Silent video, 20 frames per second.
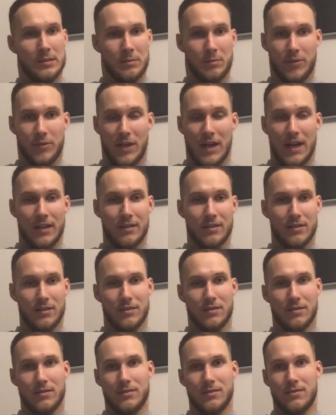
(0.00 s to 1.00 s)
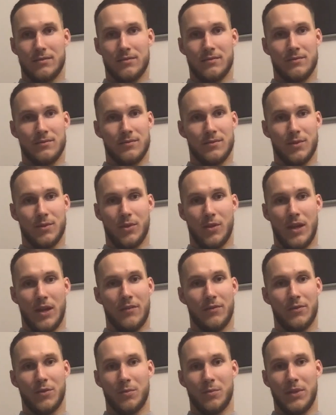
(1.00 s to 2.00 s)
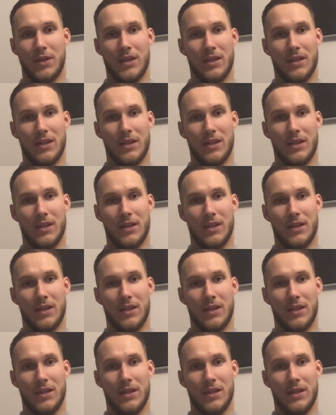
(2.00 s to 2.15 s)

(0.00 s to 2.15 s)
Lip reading: practice. You have to bring